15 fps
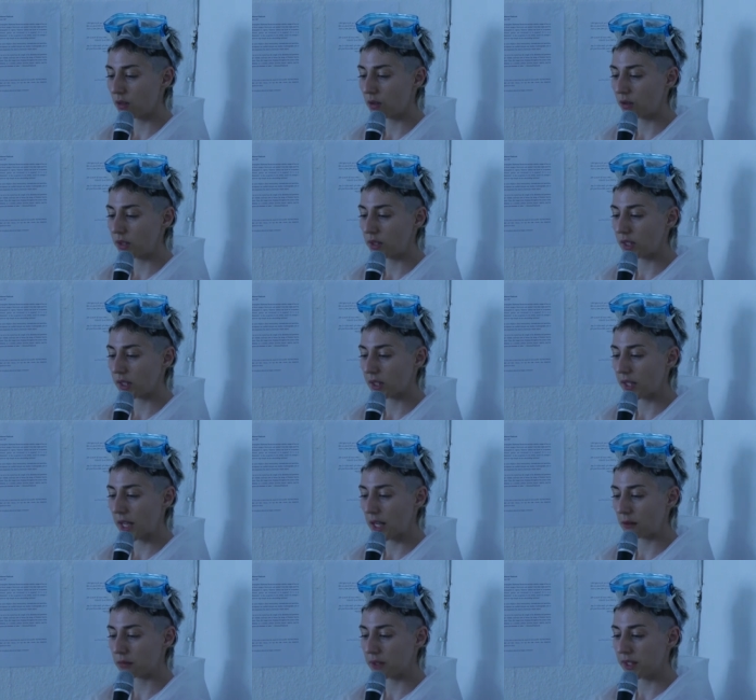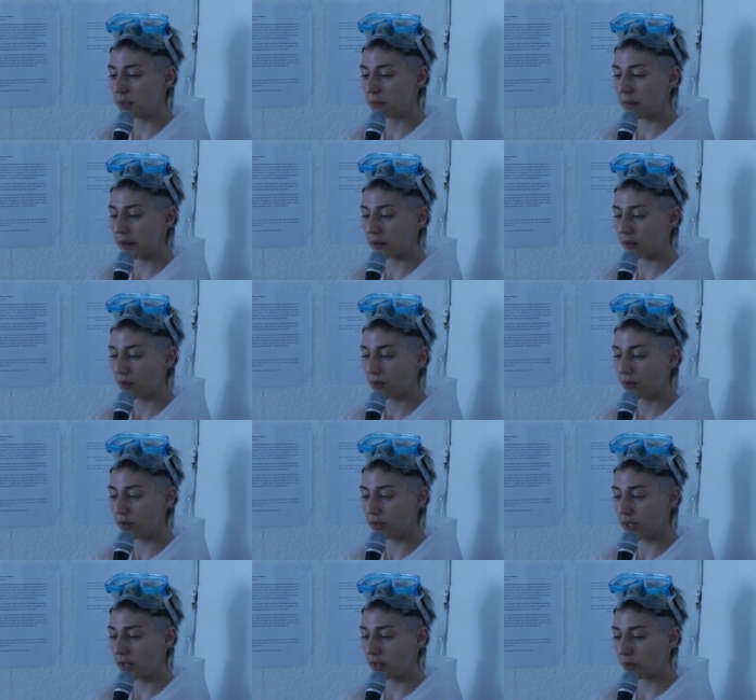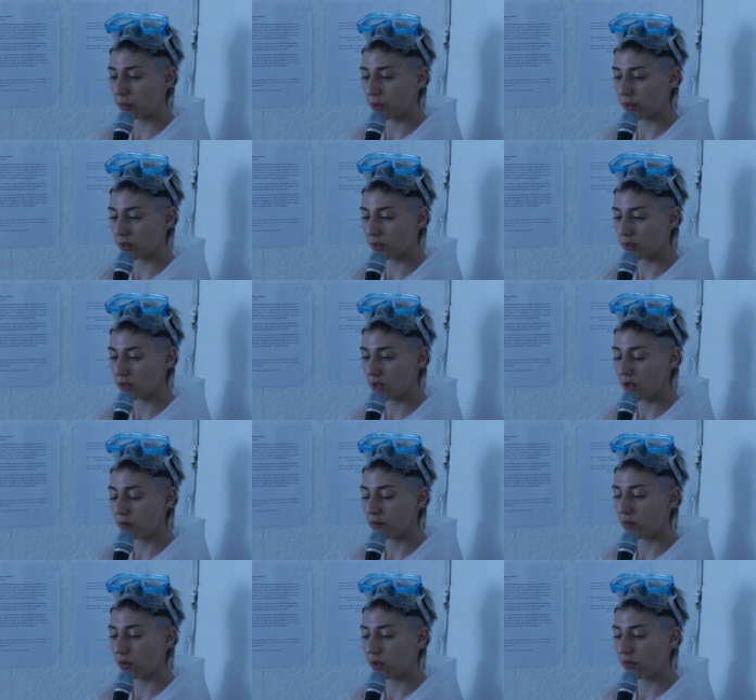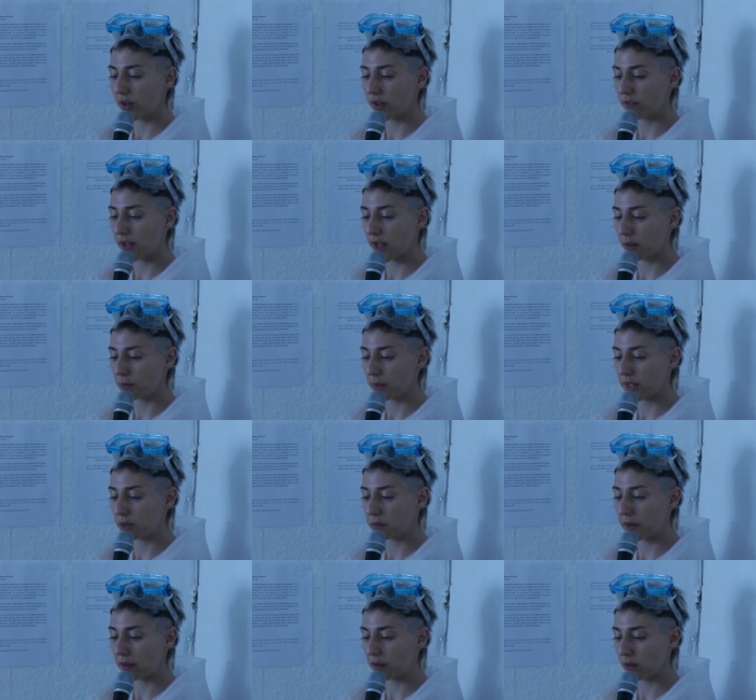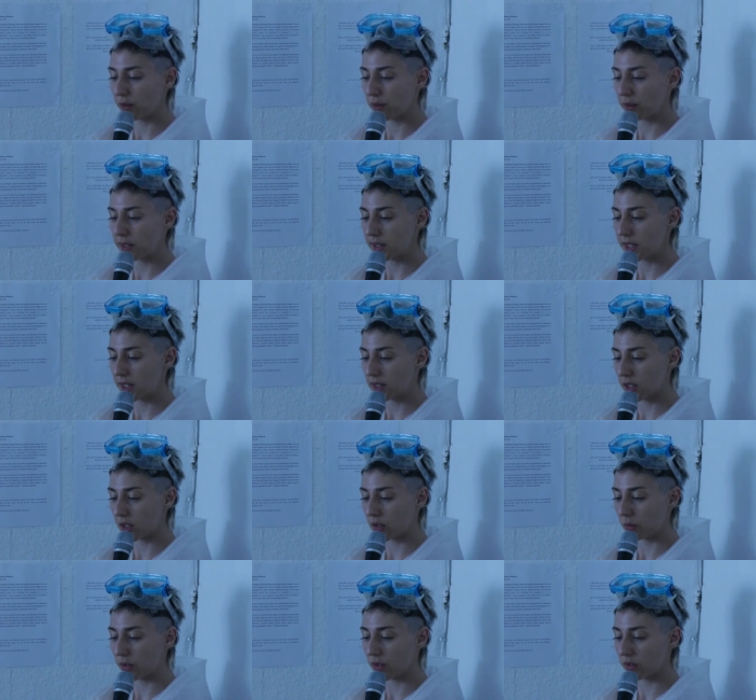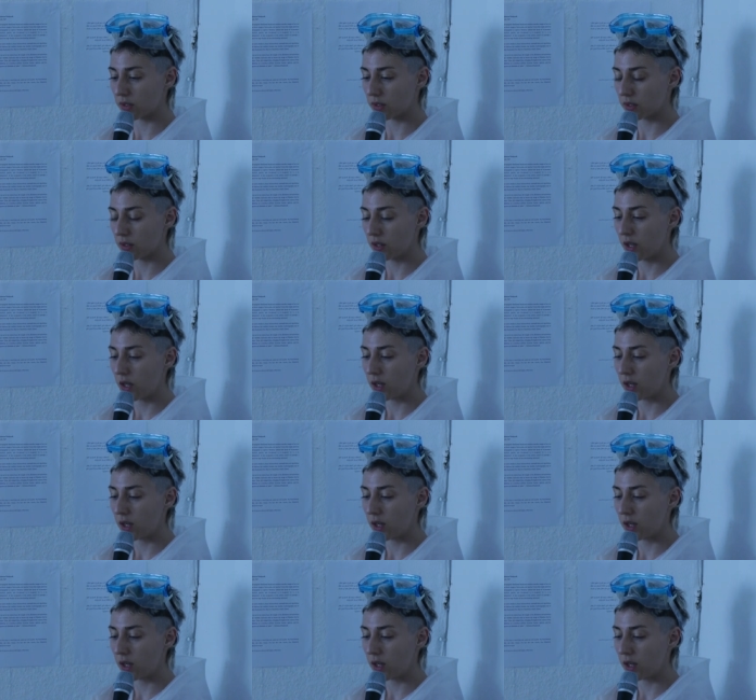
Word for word: 39 calibrated barrel 30 kilometers, 45 calibrated barrel 36 kilometers,